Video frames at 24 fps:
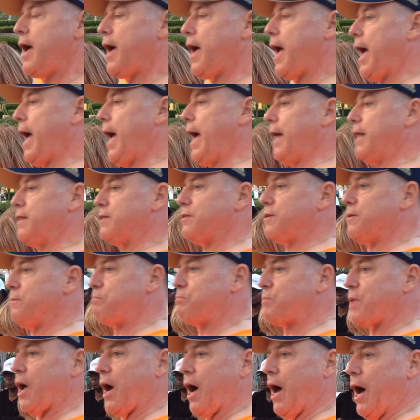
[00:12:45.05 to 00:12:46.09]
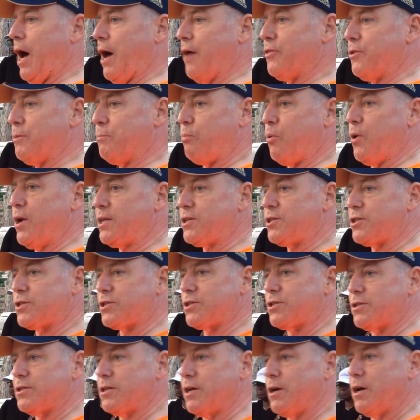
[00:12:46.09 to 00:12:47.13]
And the
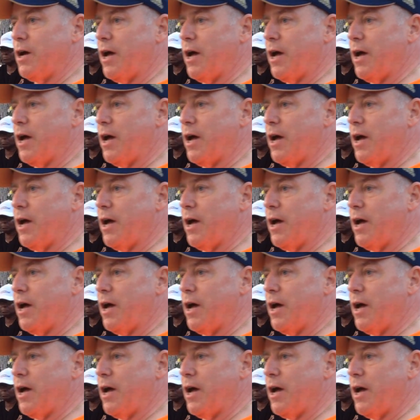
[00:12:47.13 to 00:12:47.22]
Brits